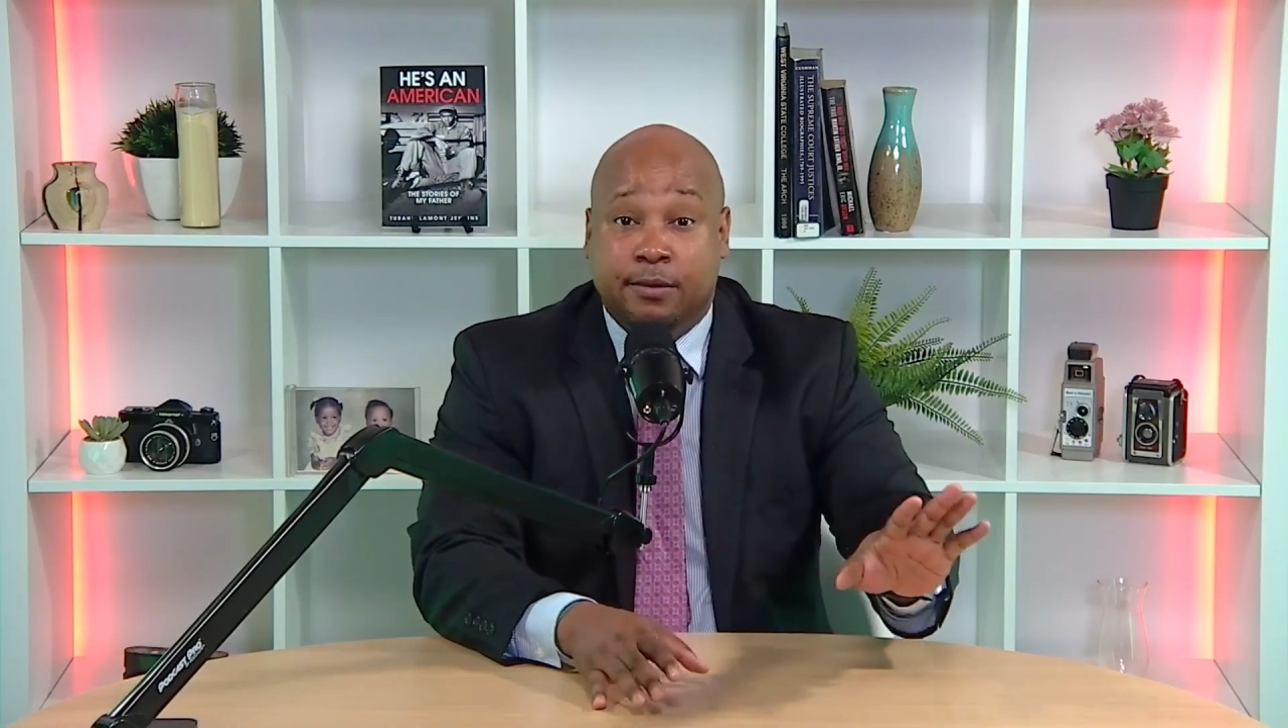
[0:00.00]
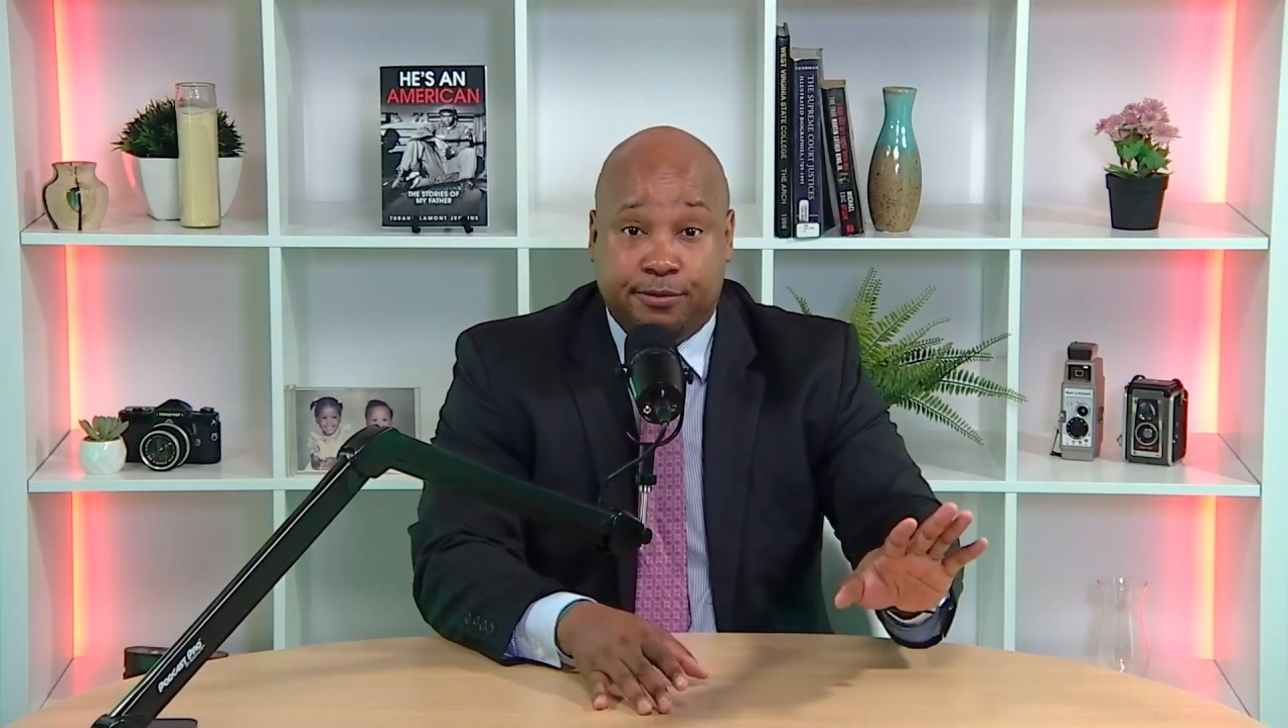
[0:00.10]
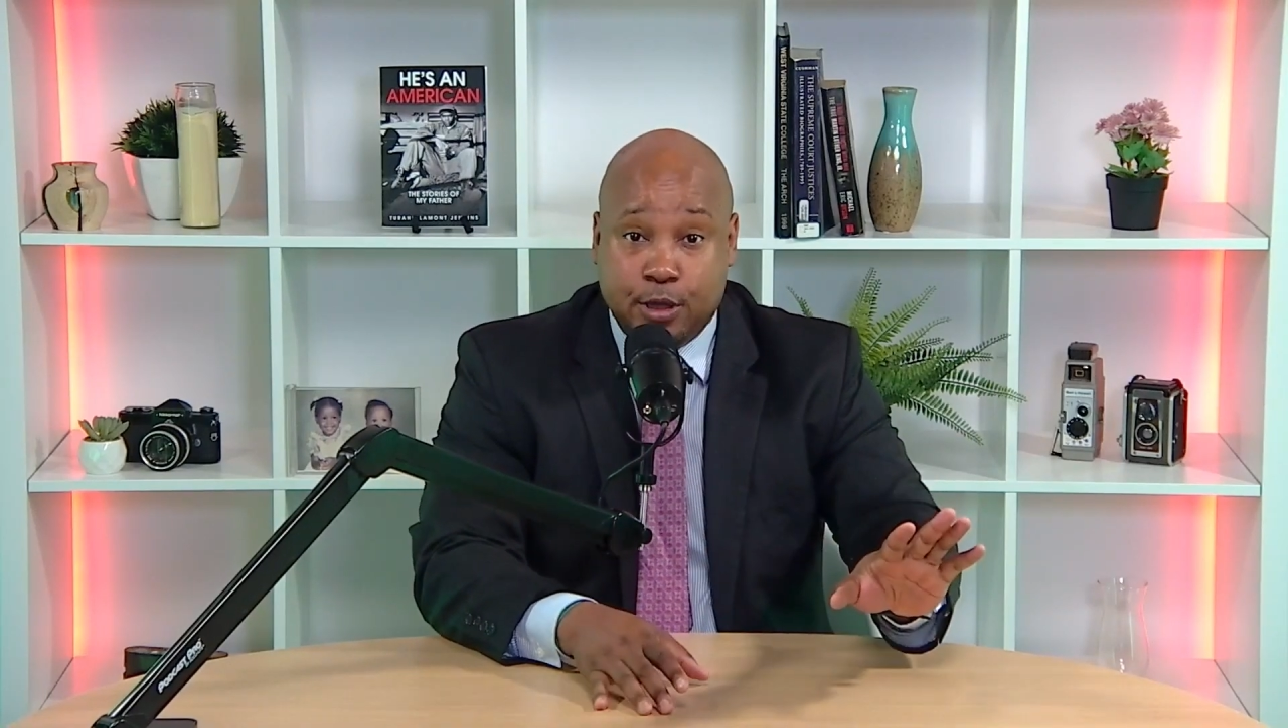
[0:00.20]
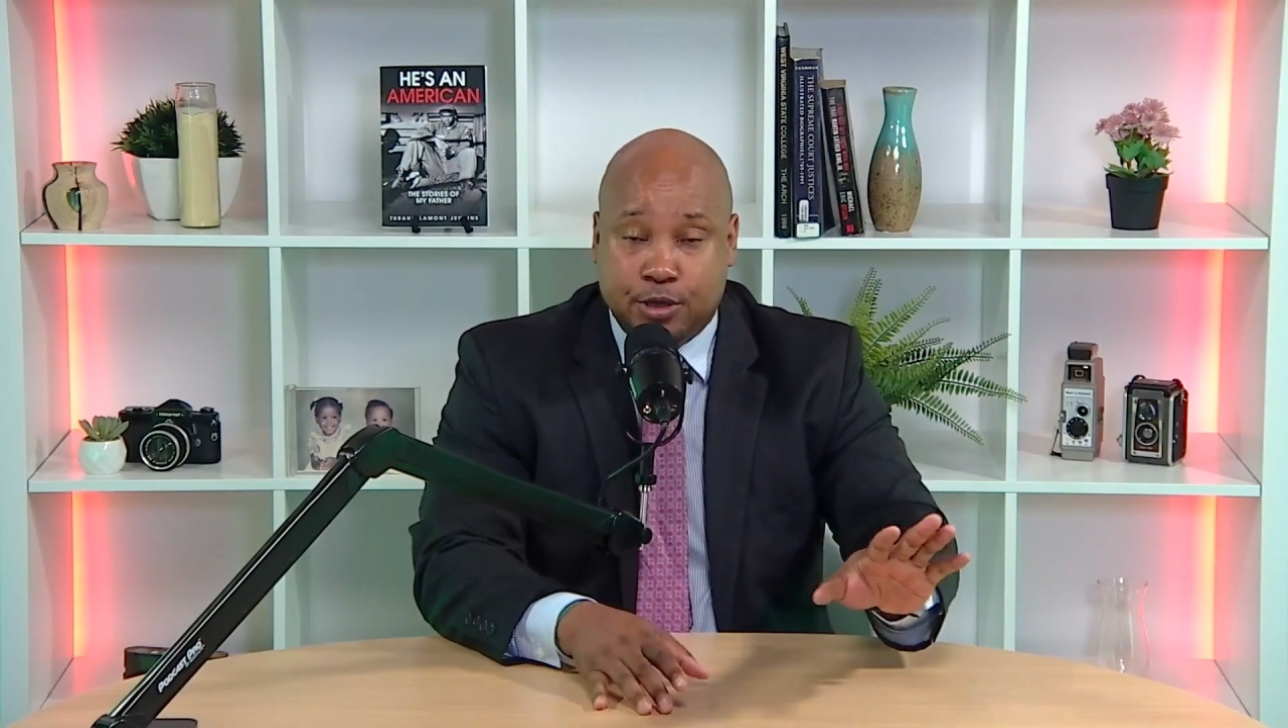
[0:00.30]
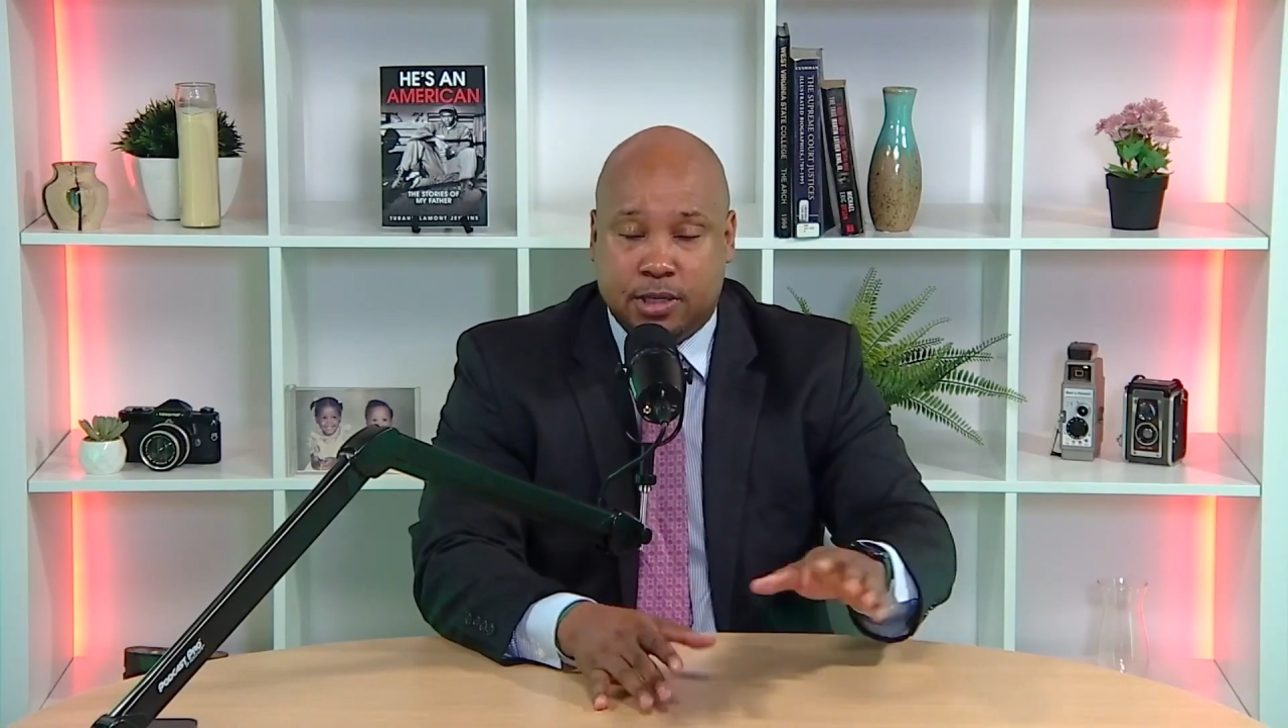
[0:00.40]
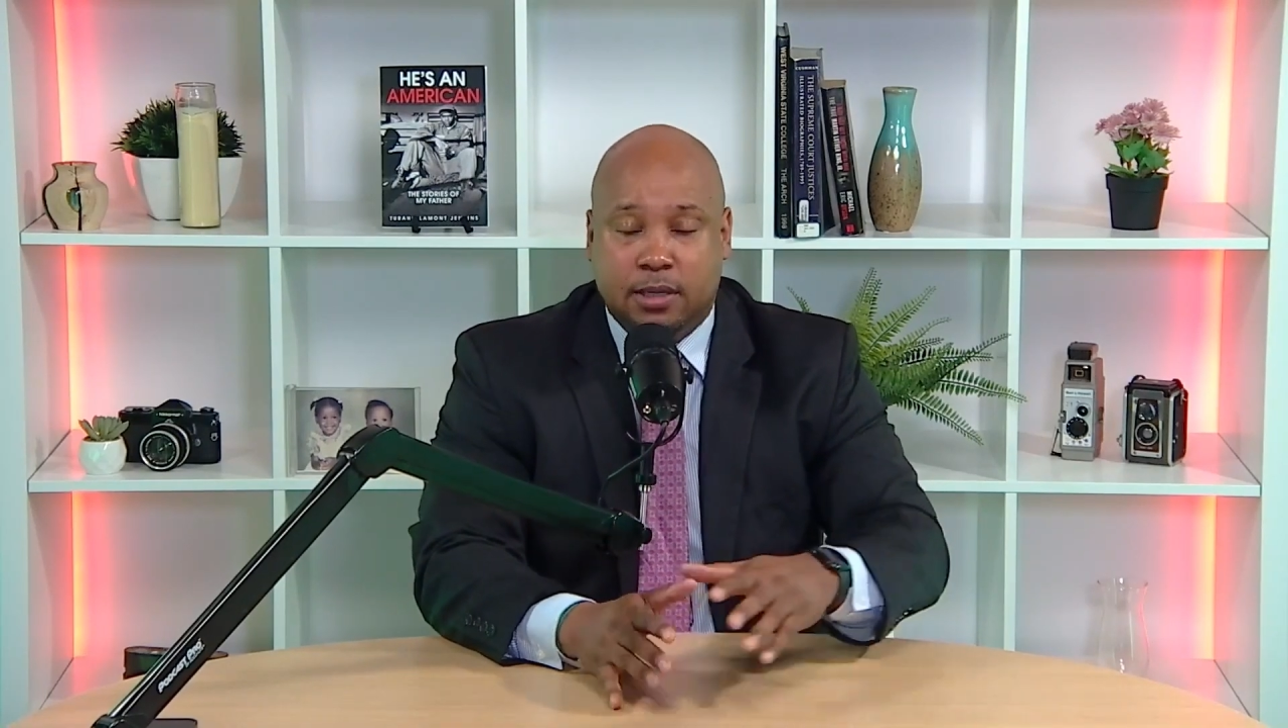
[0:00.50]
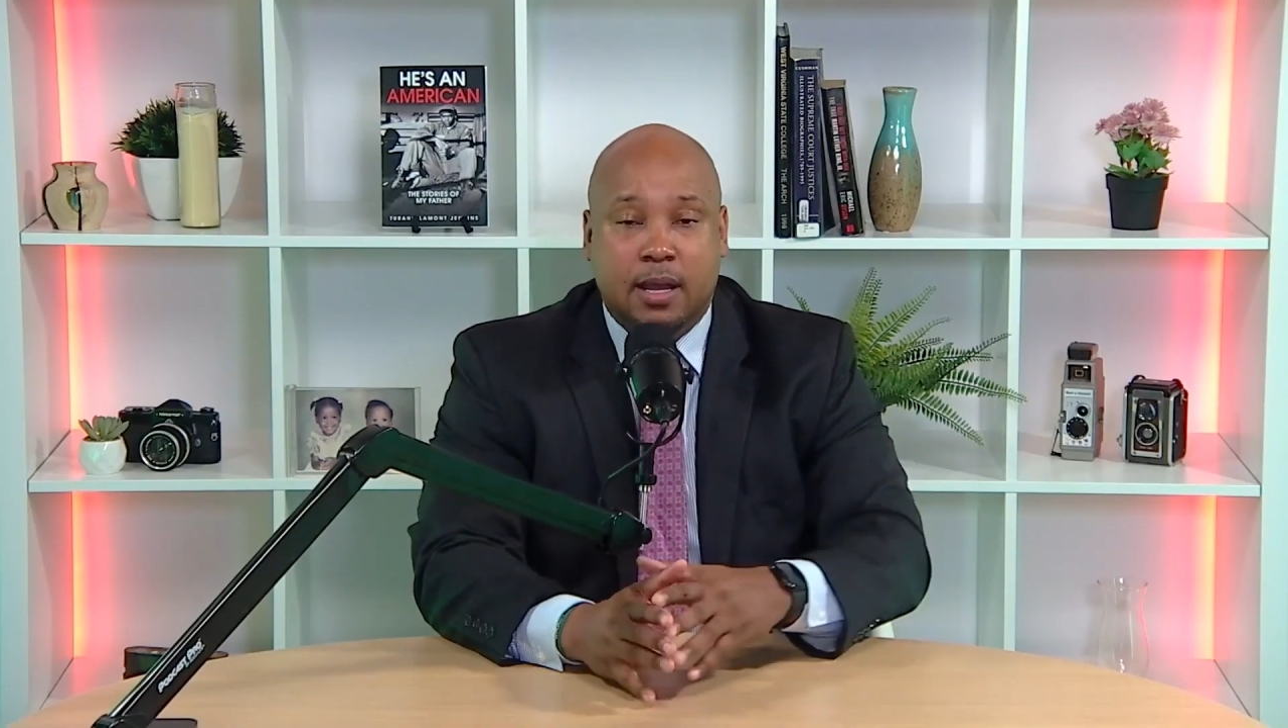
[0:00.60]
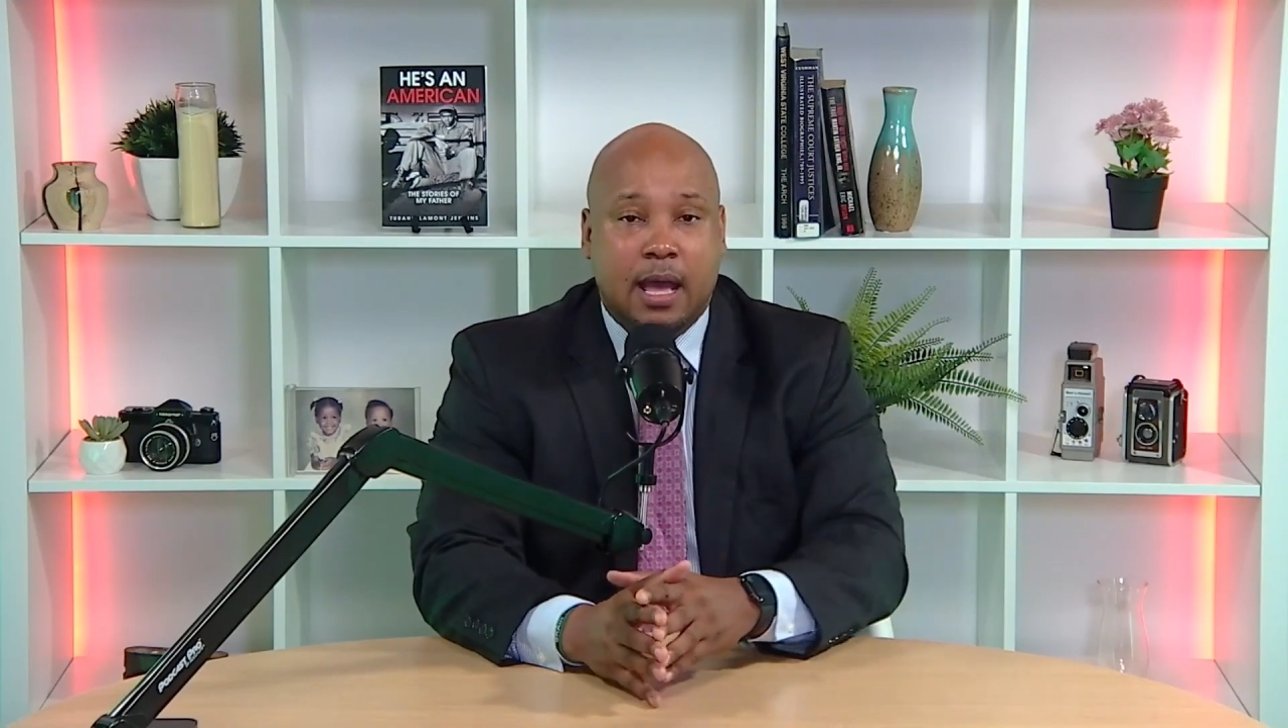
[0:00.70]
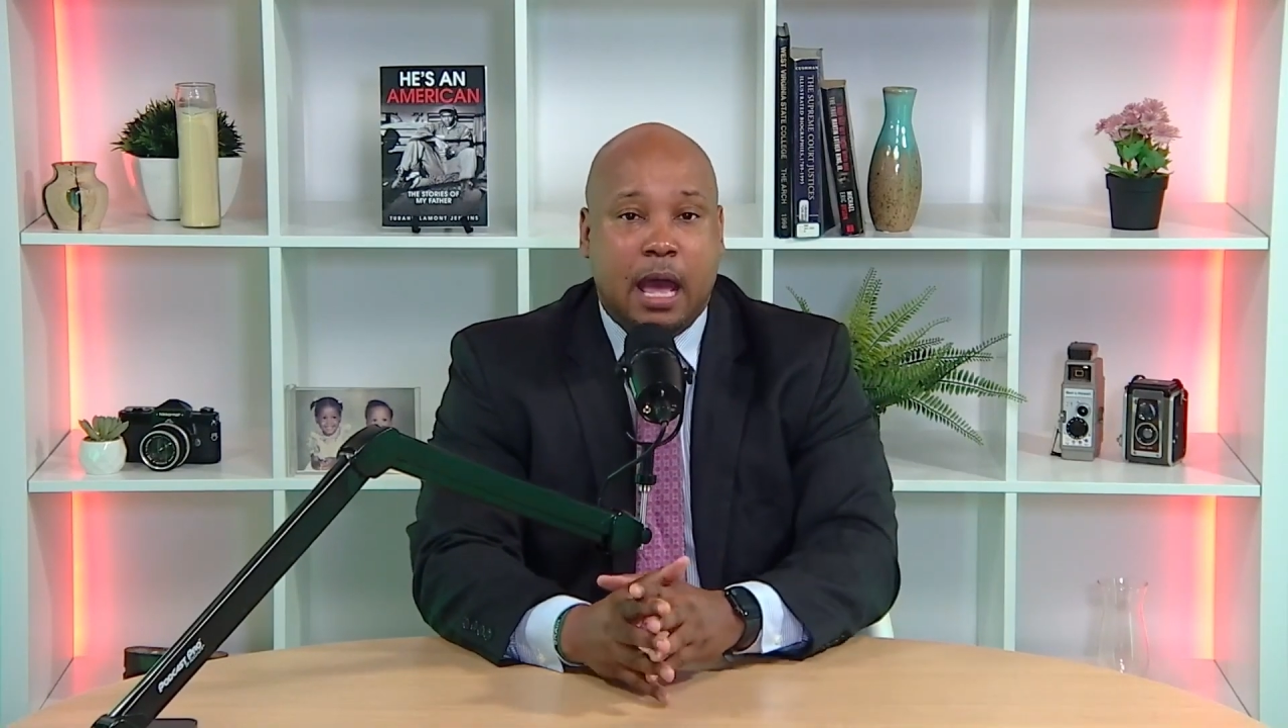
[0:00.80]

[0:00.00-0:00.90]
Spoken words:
confusion